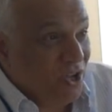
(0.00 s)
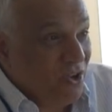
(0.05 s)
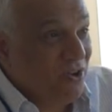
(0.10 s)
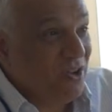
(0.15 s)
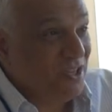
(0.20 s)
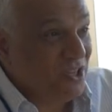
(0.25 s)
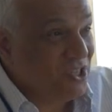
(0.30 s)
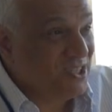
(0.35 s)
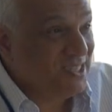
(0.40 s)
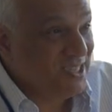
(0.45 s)
You
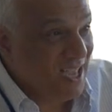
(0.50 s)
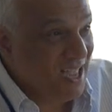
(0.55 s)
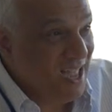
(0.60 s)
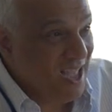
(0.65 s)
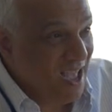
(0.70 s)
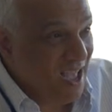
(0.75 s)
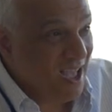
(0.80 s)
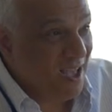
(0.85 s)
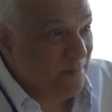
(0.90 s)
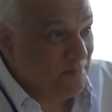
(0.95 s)
can just
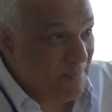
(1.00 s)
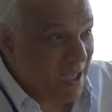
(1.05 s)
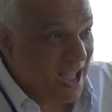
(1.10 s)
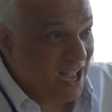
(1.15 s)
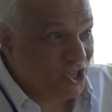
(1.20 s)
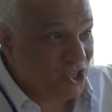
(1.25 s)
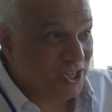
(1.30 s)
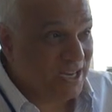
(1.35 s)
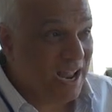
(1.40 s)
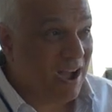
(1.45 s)

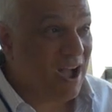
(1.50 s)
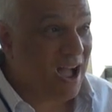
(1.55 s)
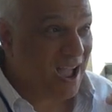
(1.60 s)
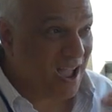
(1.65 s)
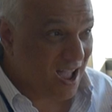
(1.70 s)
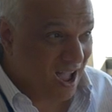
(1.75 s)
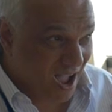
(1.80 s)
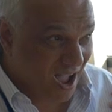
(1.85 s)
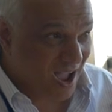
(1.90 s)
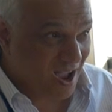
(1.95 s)
imagine.
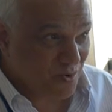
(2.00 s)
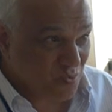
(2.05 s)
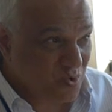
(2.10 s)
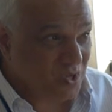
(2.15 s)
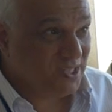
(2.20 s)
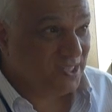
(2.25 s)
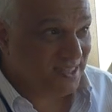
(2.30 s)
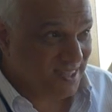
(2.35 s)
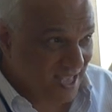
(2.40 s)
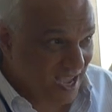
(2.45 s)
Now, I
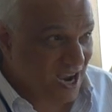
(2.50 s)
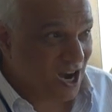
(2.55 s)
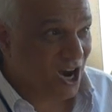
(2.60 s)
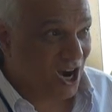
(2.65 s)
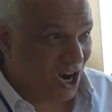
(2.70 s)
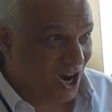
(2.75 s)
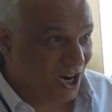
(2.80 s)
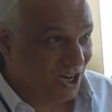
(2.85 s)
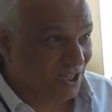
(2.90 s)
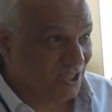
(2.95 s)
was
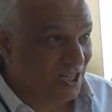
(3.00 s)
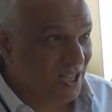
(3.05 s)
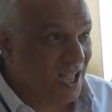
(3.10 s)
there.